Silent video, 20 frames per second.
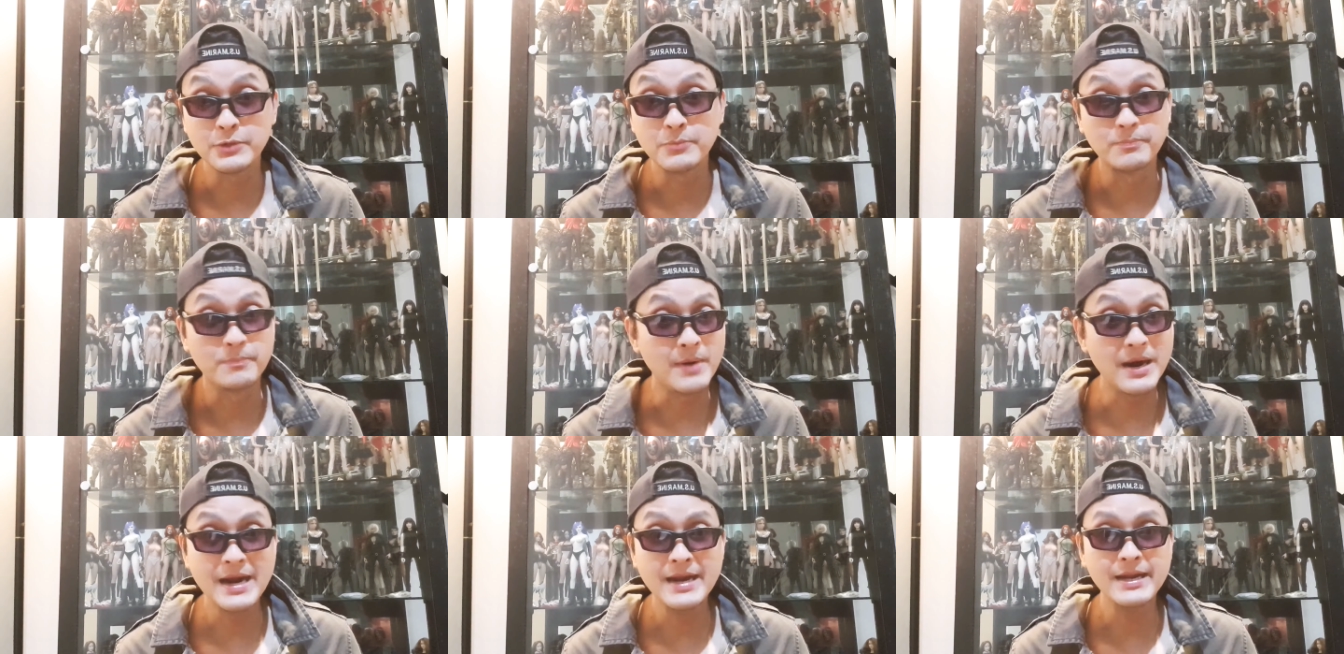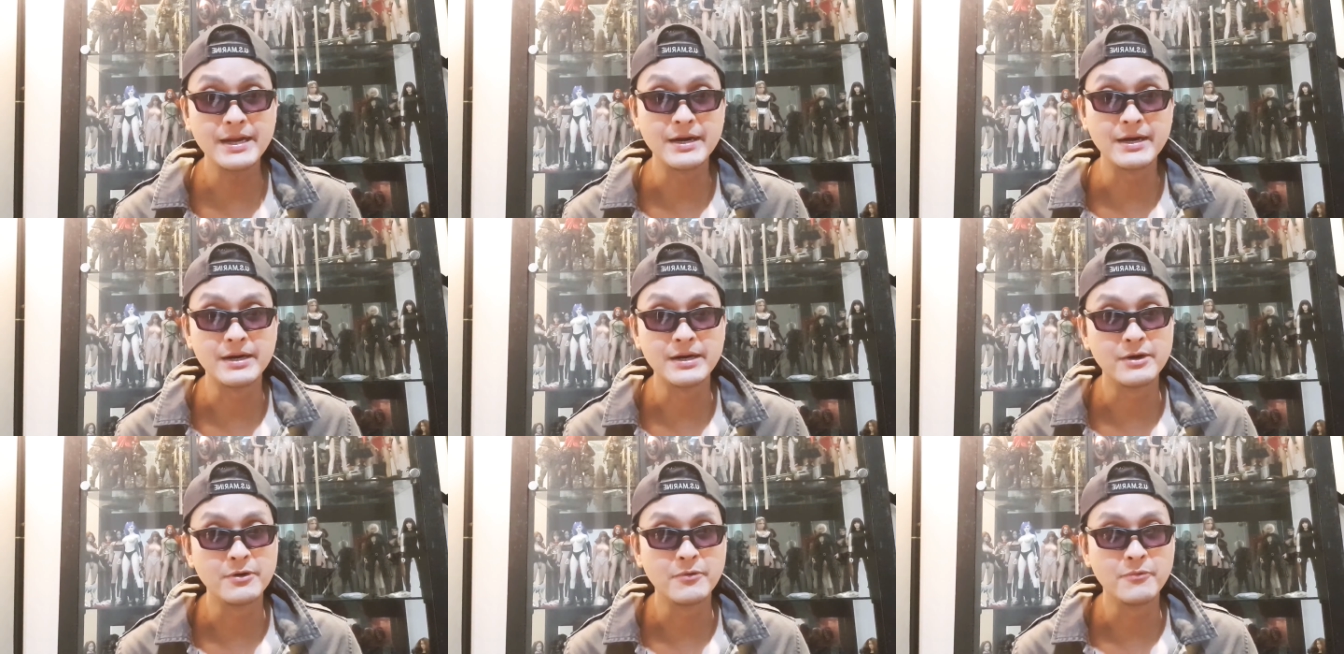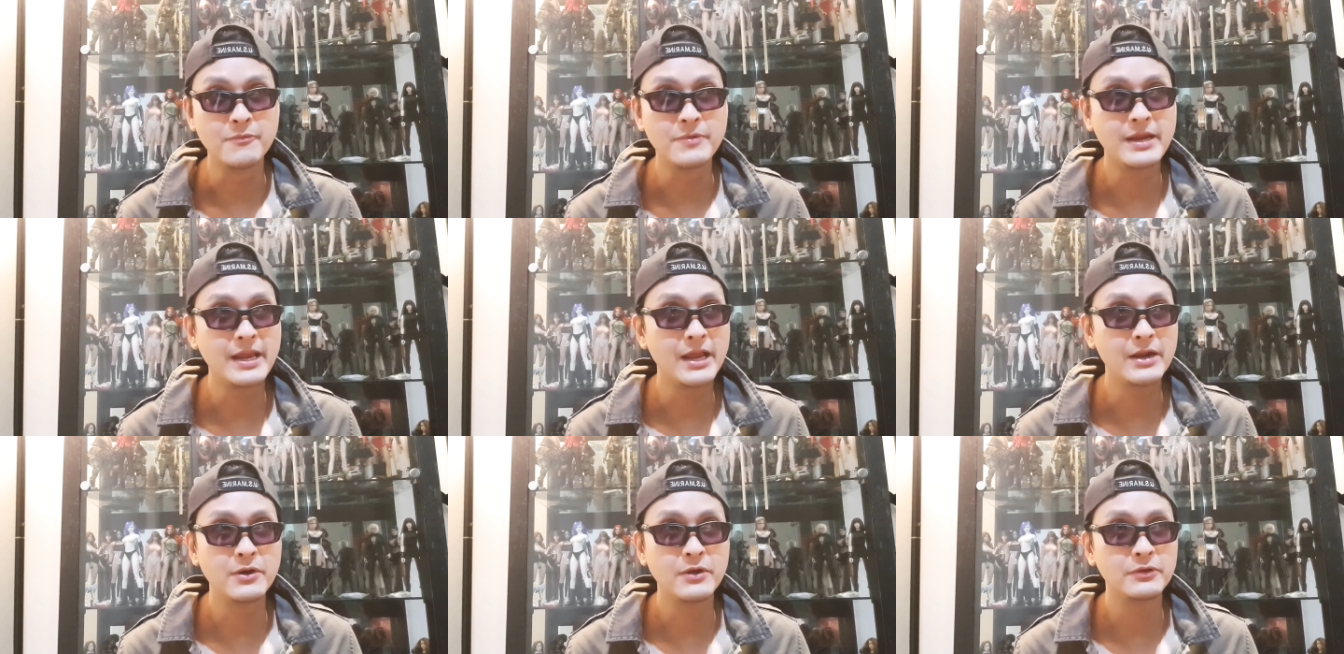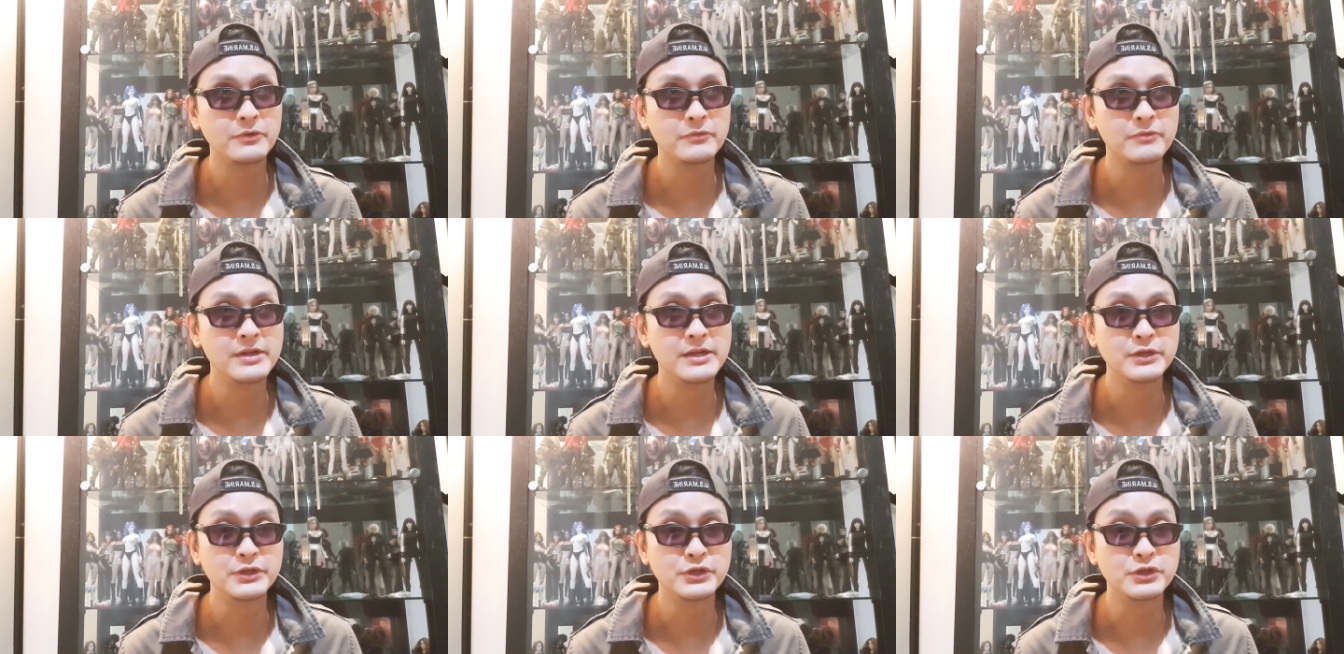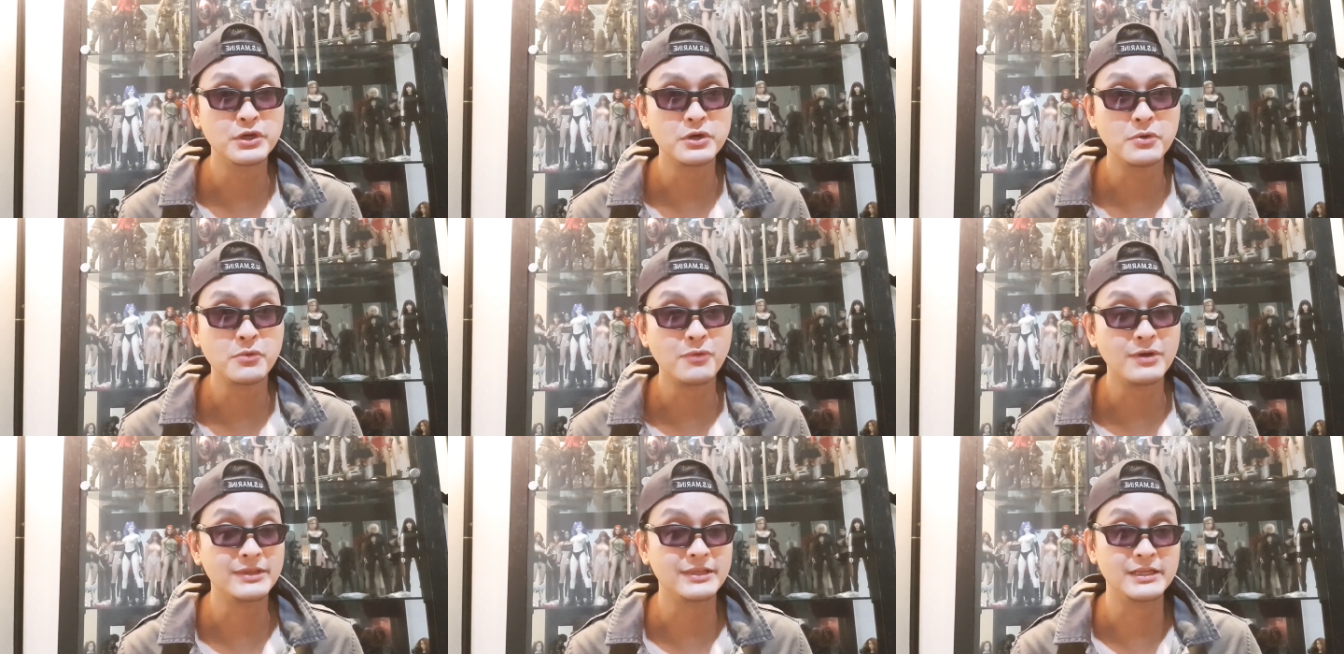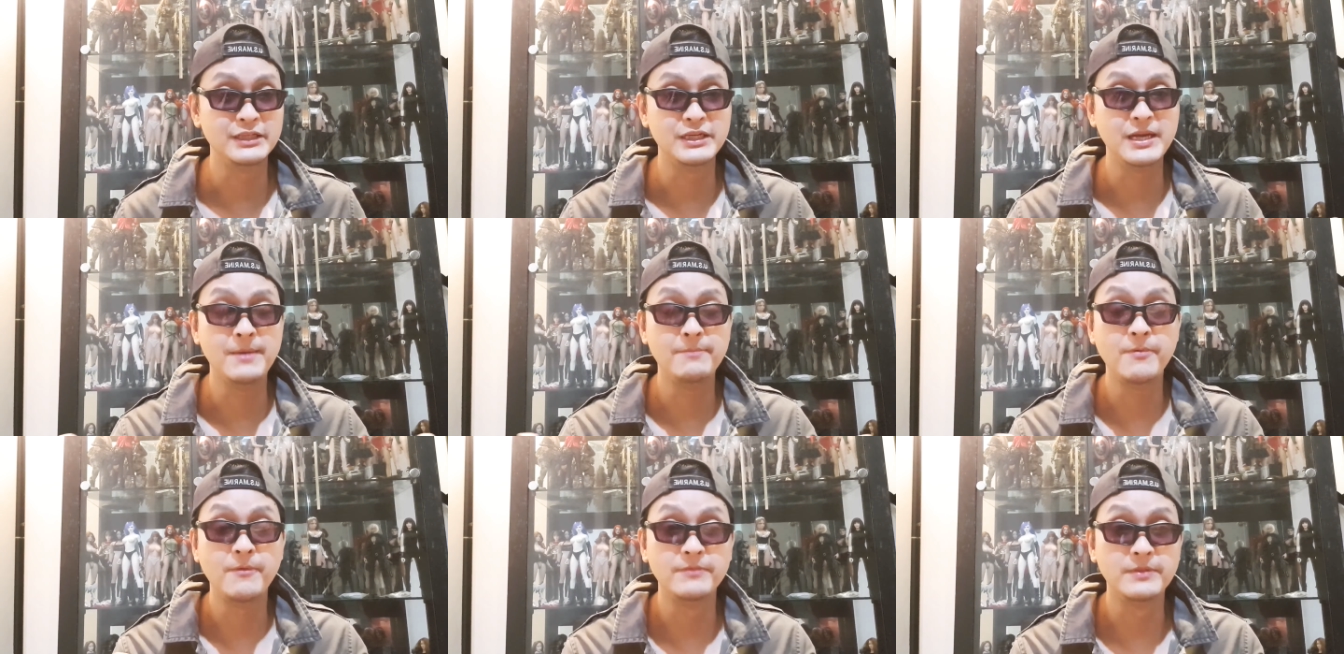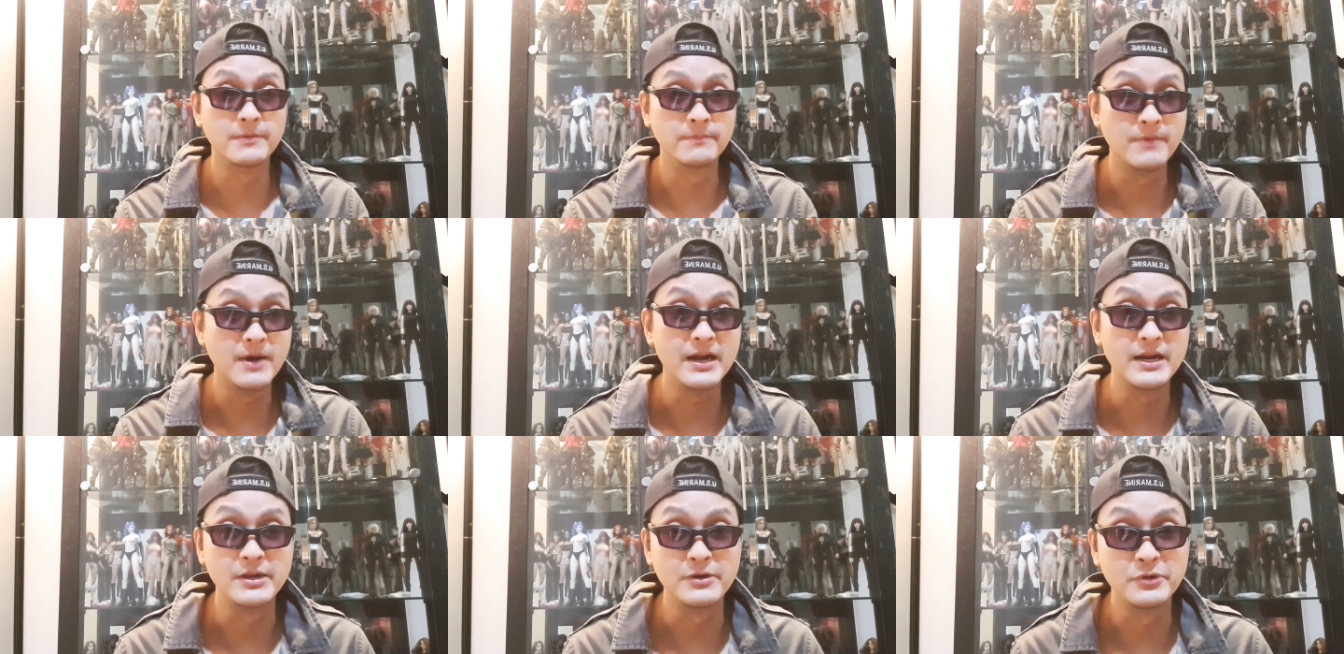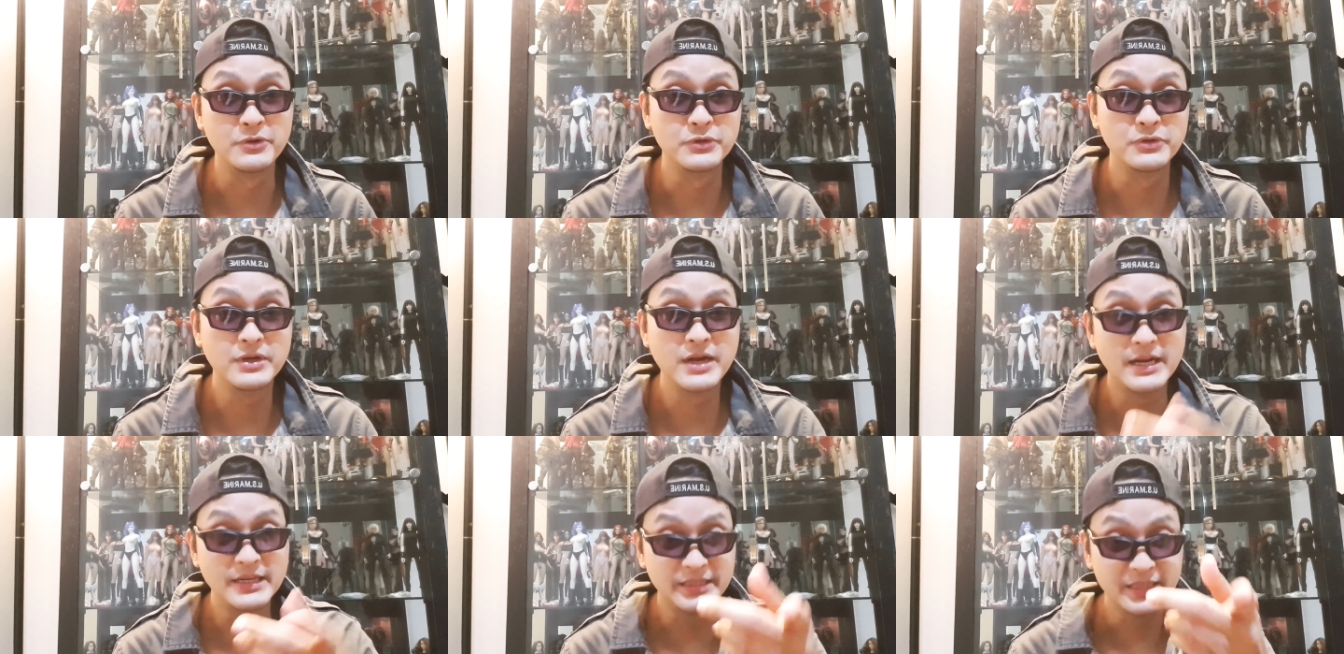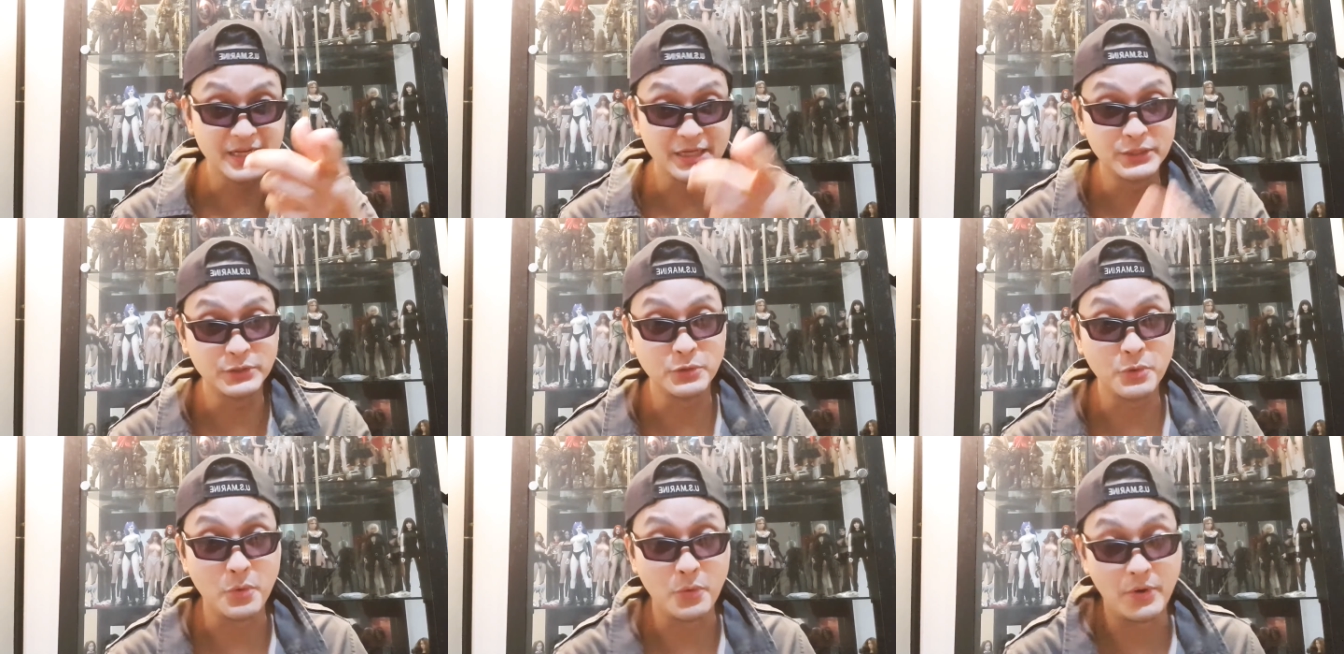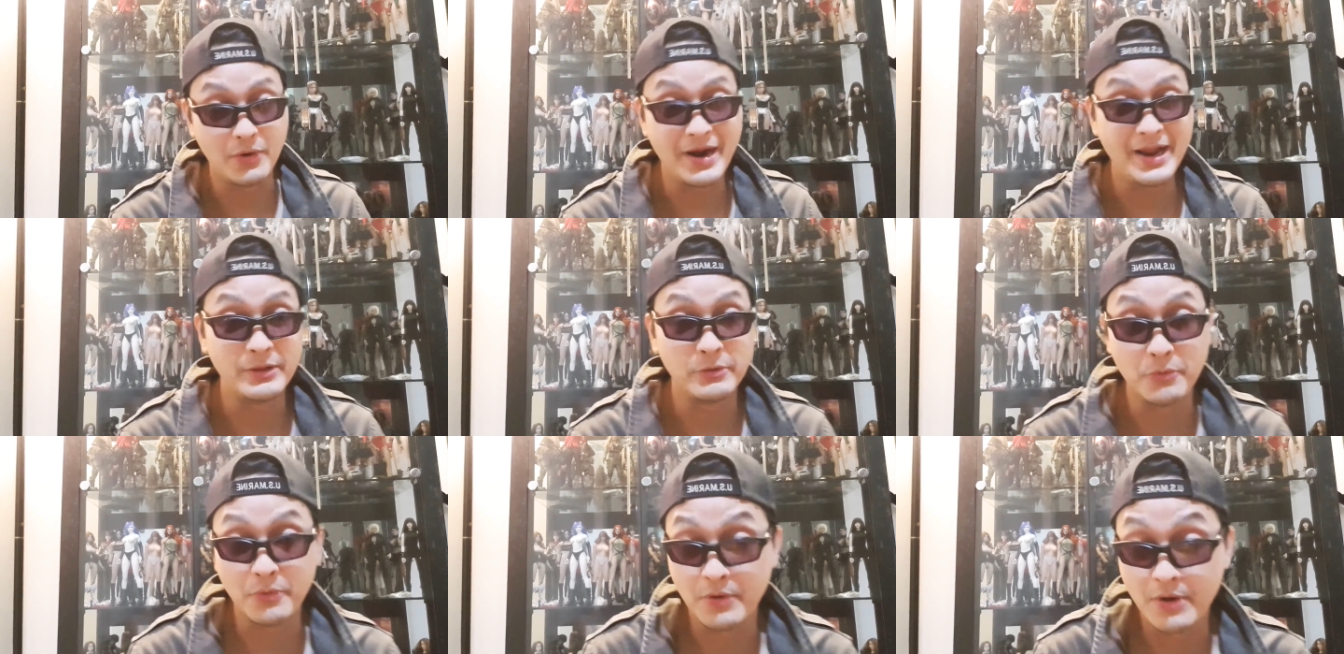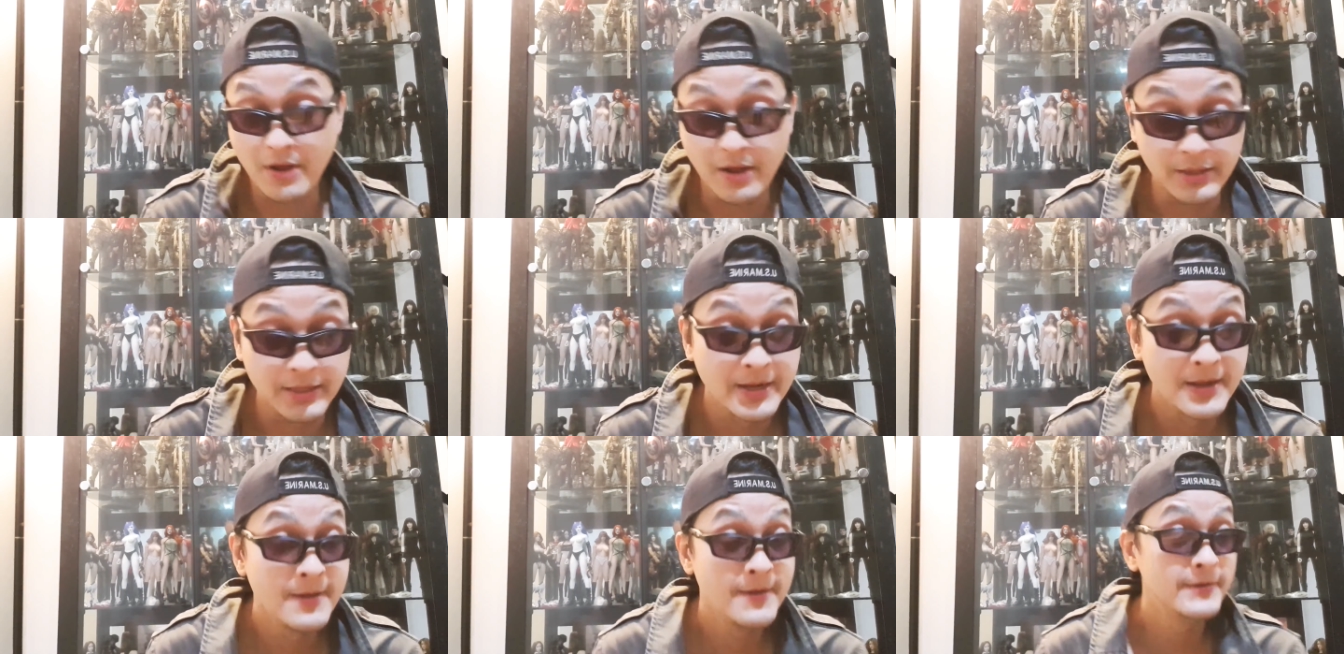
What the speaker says: a buyer, we cannot really sure what the shape of the body. Don't you guys think so, right or not?